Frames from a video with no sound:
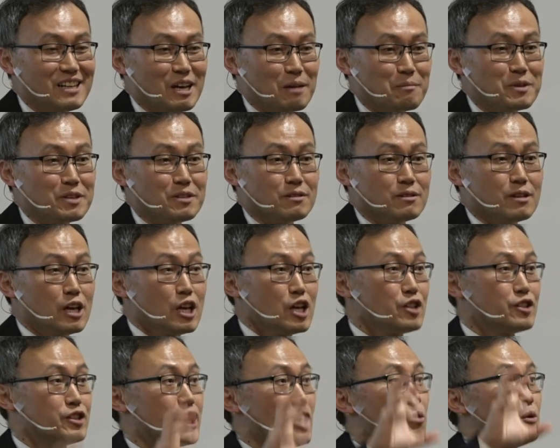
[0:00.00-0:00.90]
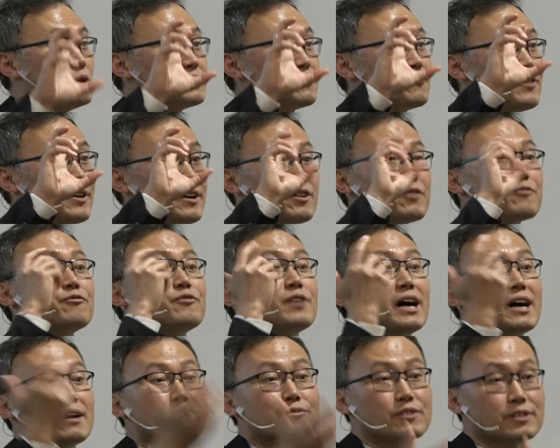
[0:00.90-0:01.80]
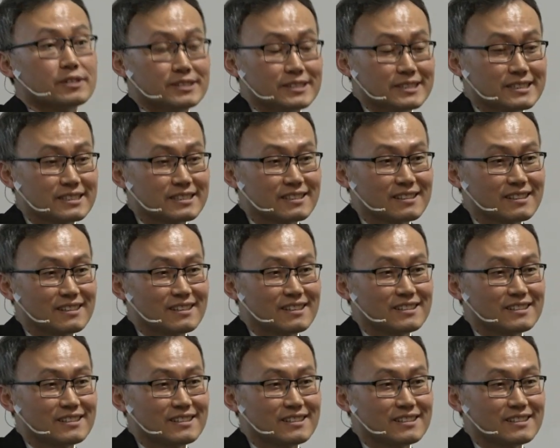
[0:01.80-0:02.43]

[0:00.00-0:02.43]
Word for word: I mean, that was very vibrant.